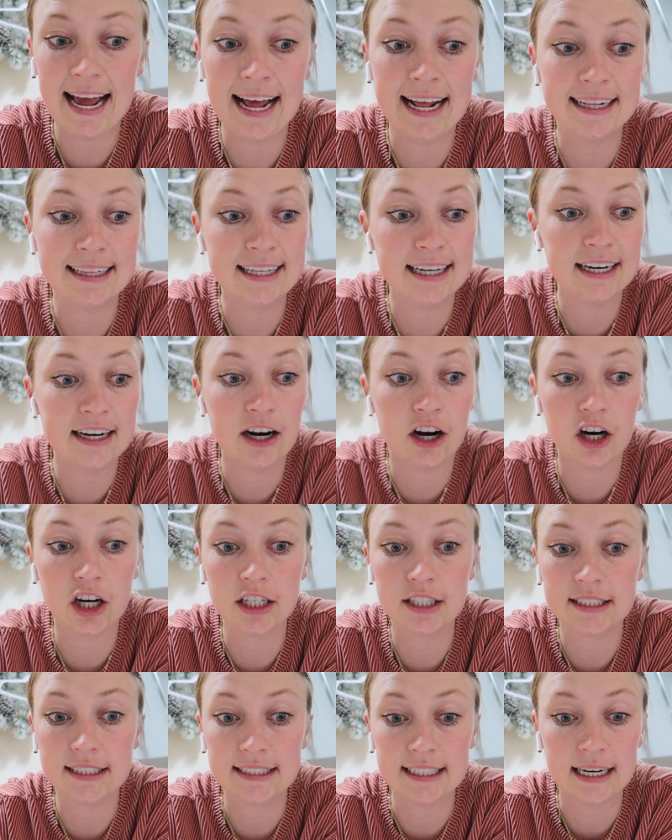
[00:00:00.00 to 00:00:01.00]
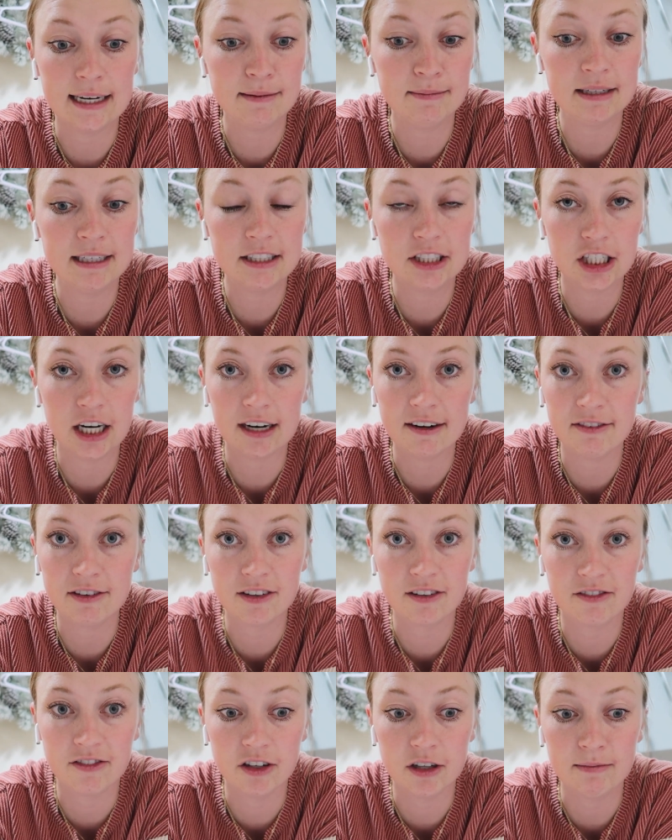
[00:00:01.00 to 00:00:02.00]
and they are sending me a check for
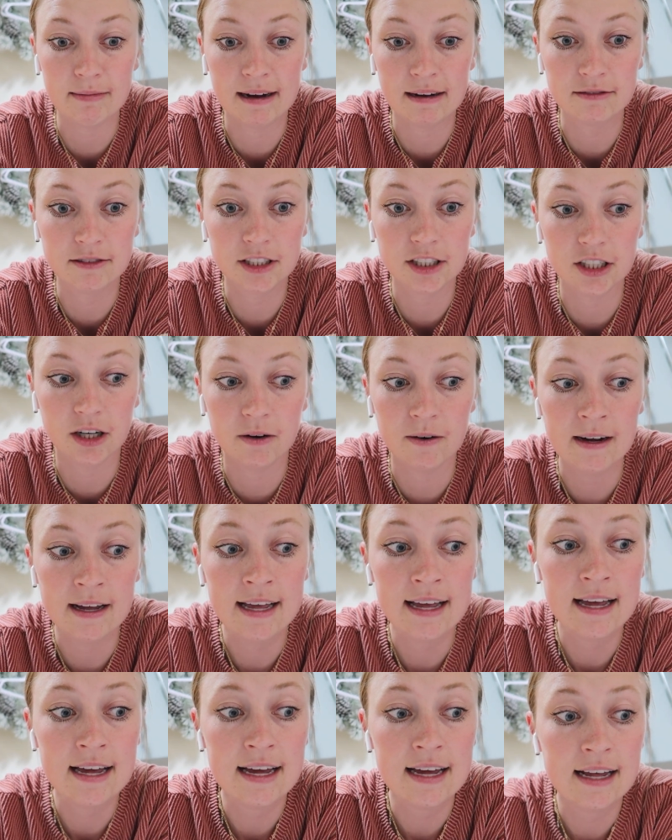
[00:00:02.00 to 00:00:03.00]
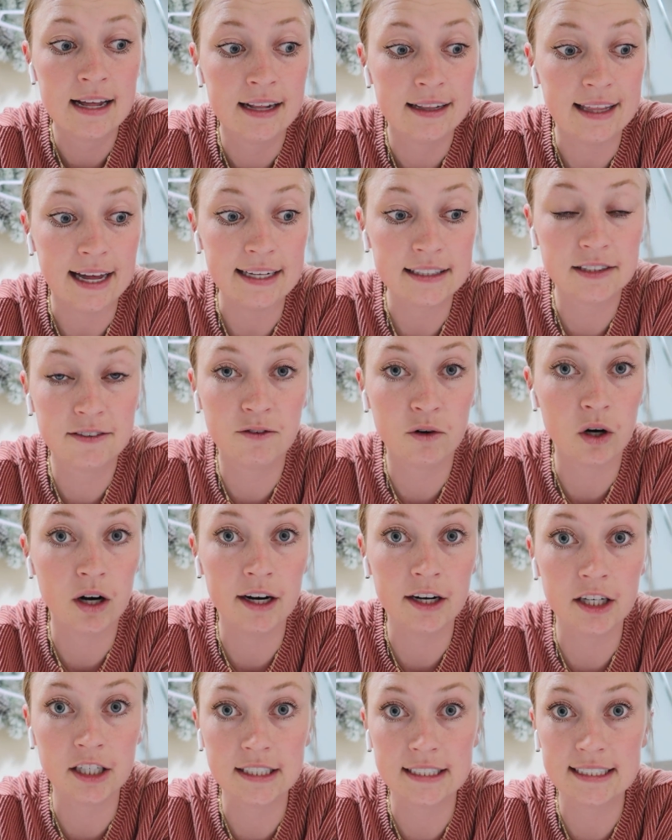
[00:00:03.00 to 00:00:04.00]
the full amount. So that's
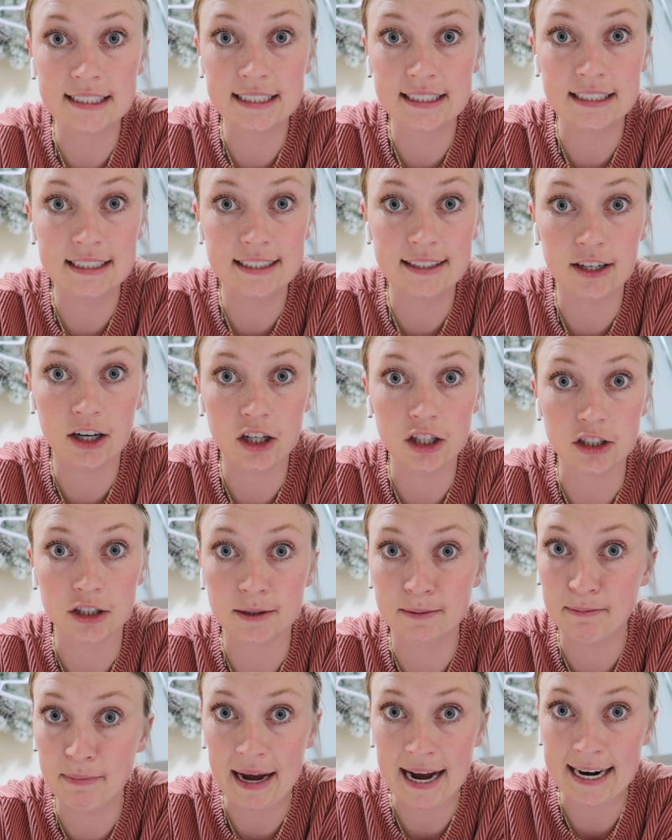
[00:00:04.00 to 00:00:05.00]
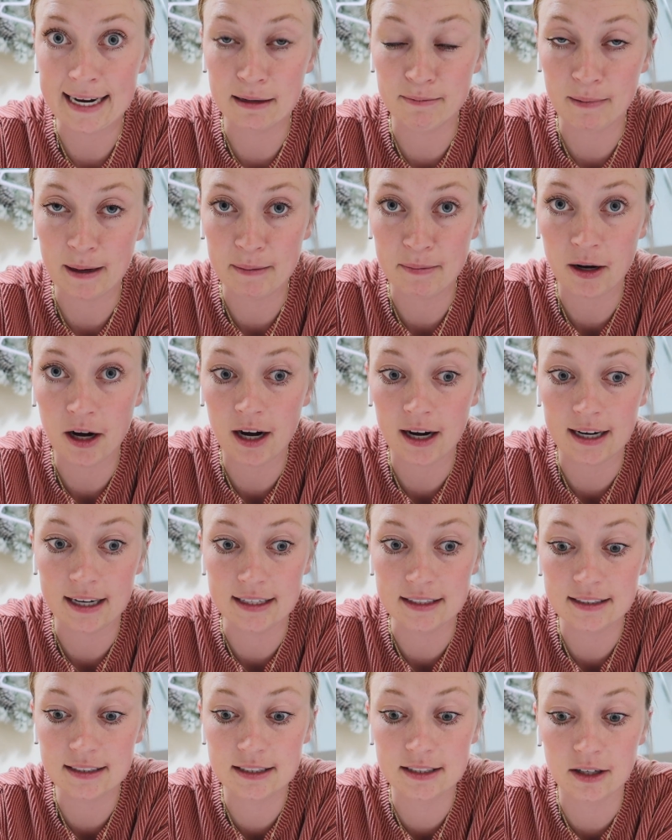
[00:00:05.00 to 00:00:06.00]
$460 back in my
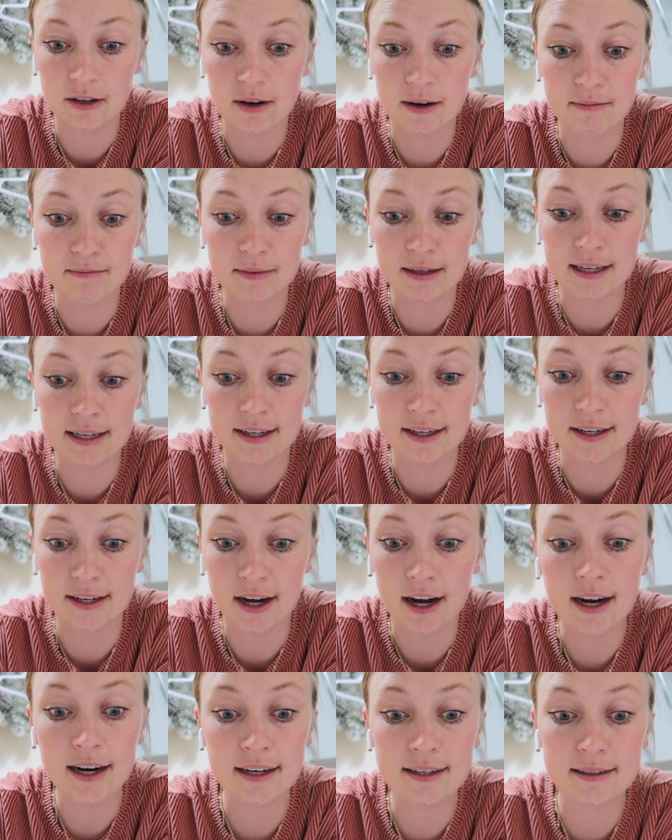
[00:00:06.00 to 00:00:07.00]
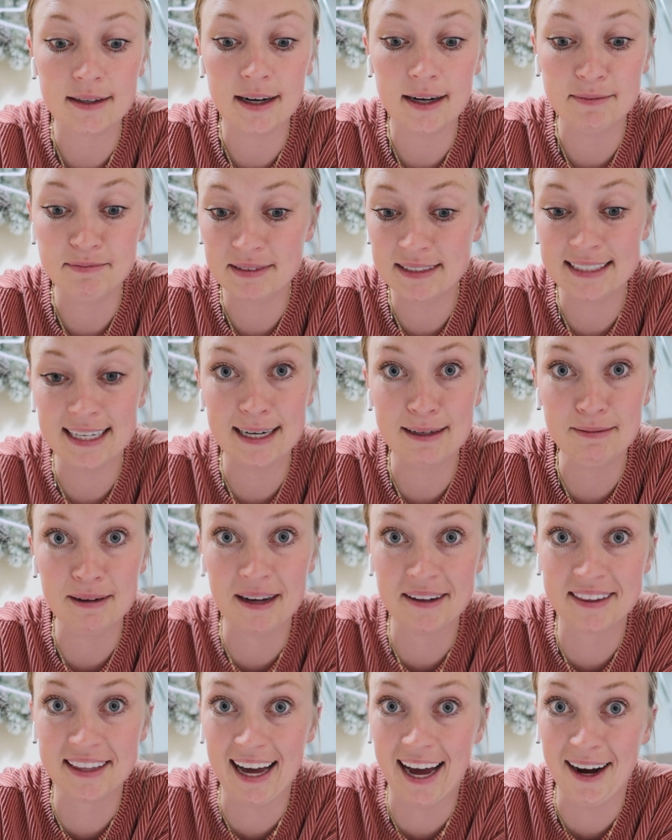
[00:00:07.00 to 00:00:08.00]
pocket. So I'm not upset
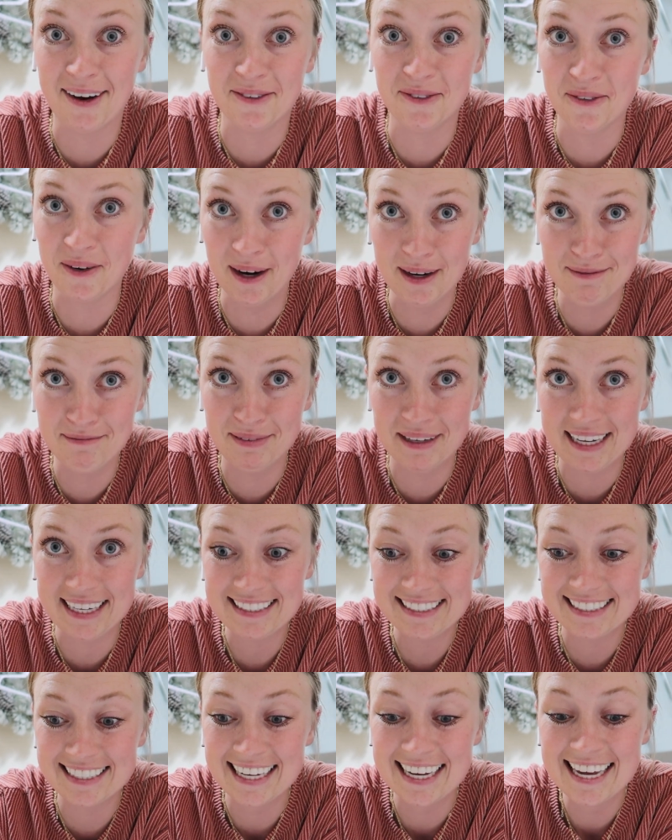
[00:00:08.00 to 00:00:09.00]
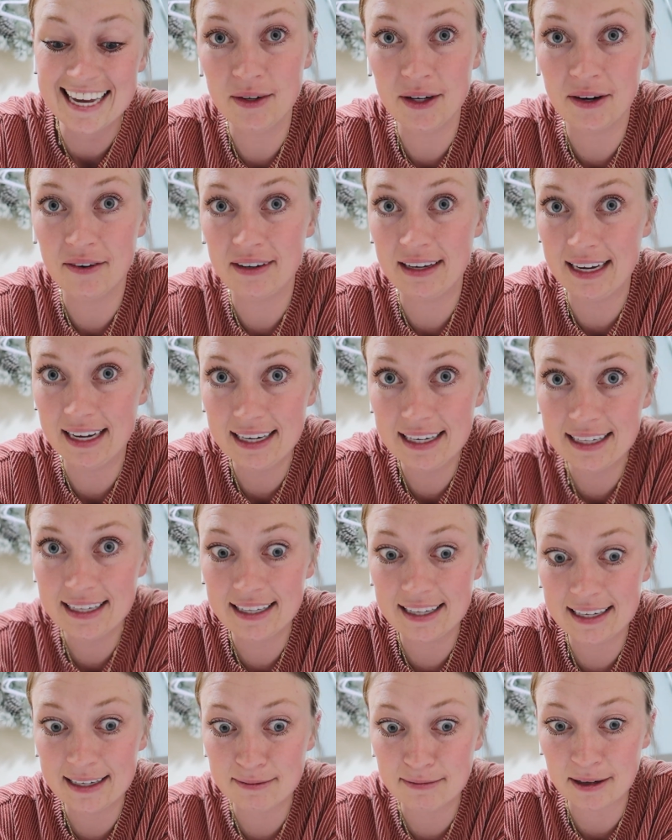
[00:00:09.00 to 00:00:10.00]
about that one bit. I don't know
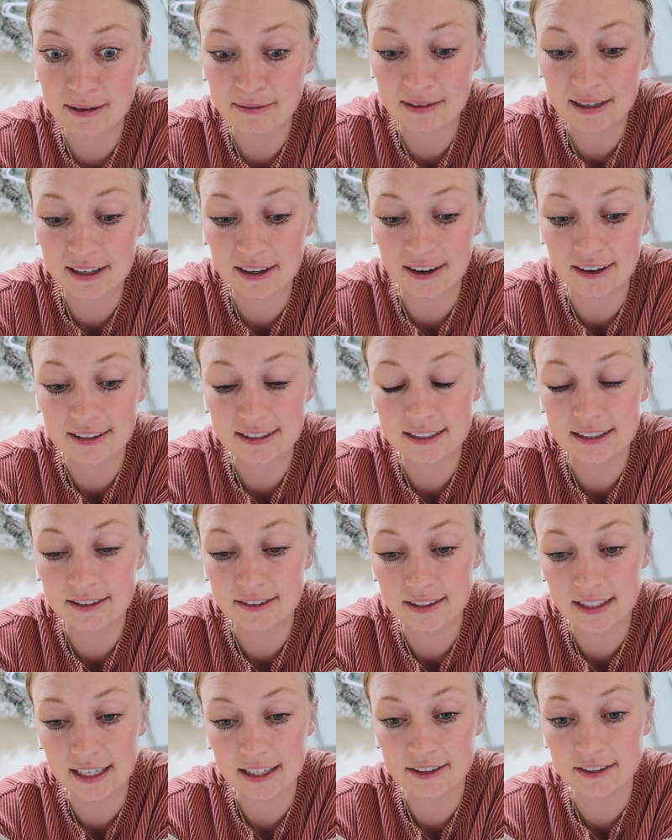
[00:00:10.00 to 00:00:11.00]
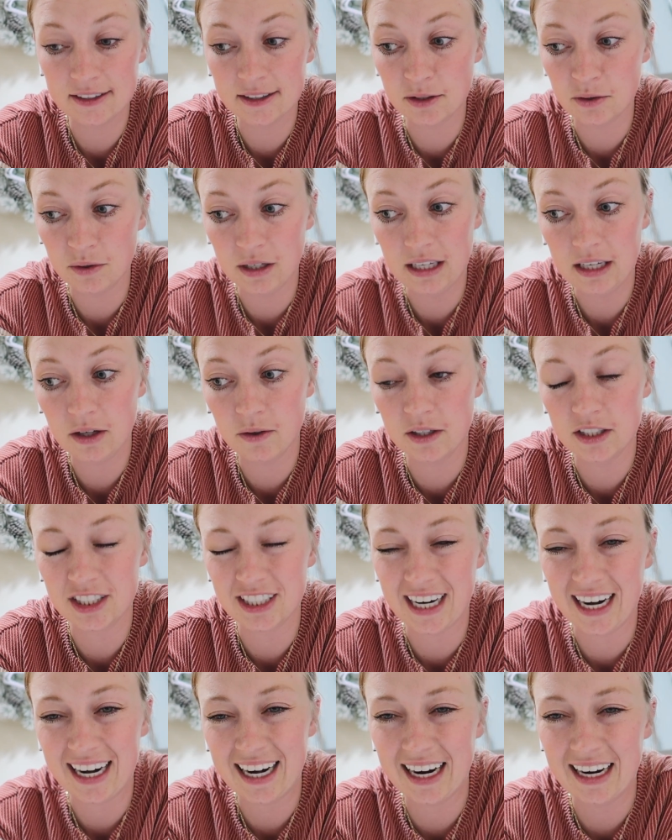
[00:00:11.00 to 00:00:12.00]
anything about my car until later in the week,
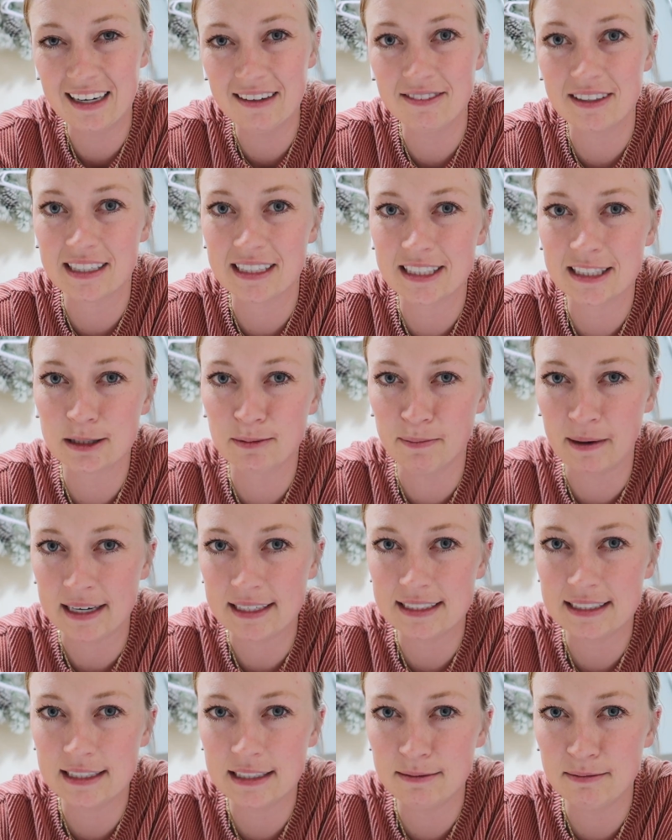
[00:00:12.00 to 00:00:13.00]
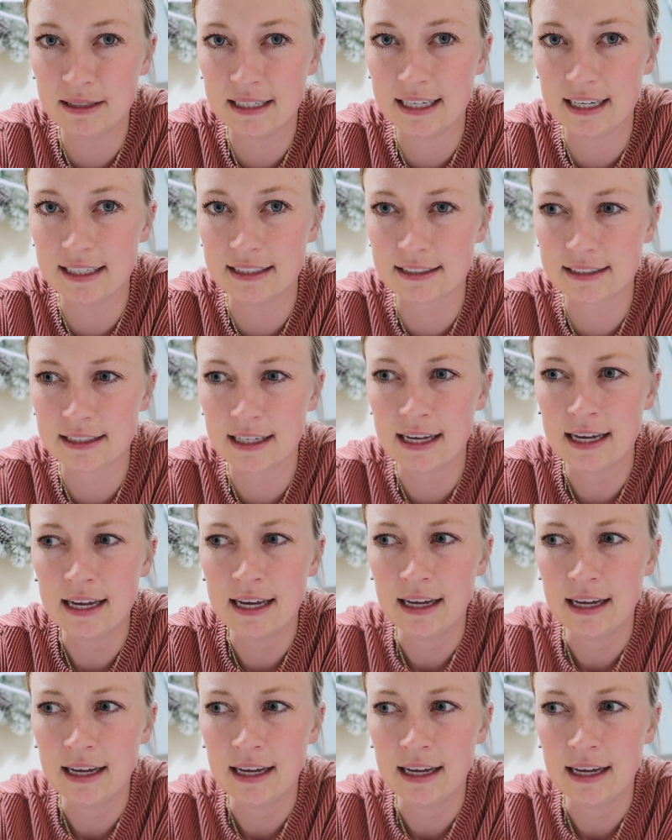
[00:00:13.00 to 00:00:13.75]
which I kind of expected because